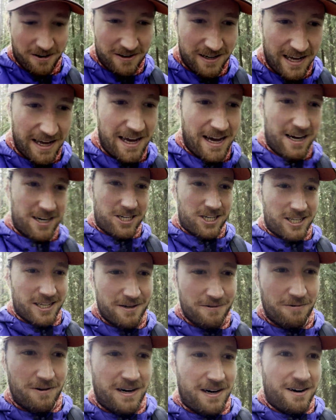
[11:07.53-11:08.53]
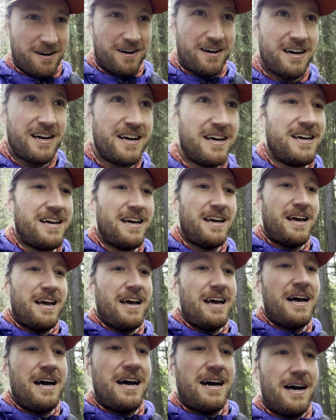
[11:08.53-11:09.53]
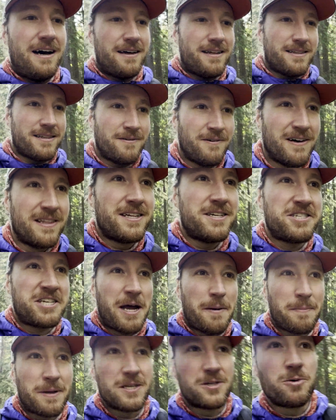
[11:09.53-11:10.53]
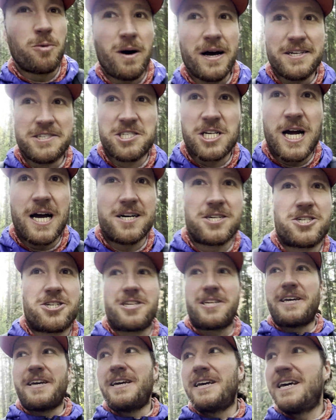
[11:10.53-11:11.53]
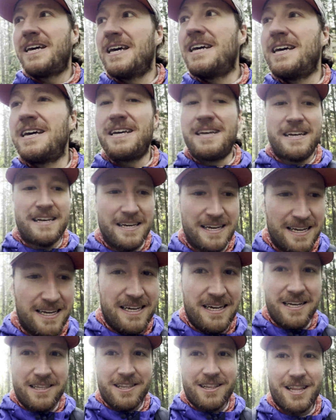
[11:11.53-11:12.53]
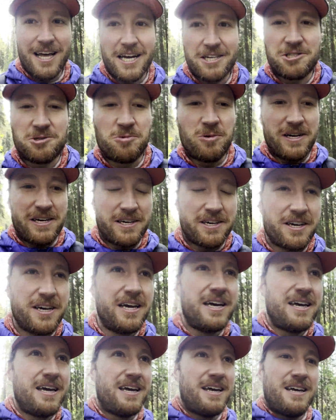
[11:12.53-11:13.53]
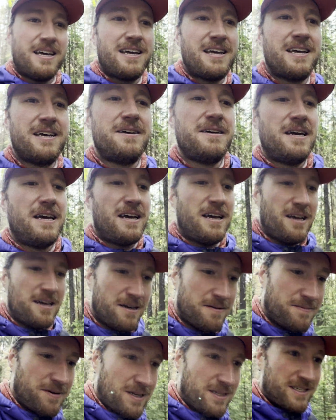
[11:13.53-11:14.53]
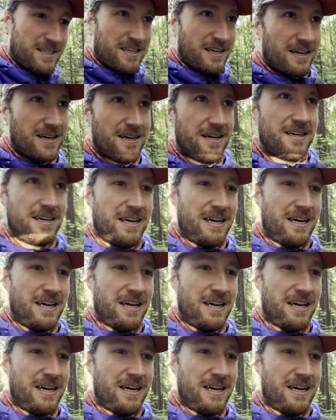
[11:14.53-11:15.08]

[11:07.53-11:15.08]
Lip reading: day actually where, well, this happened twice actually in the last week. But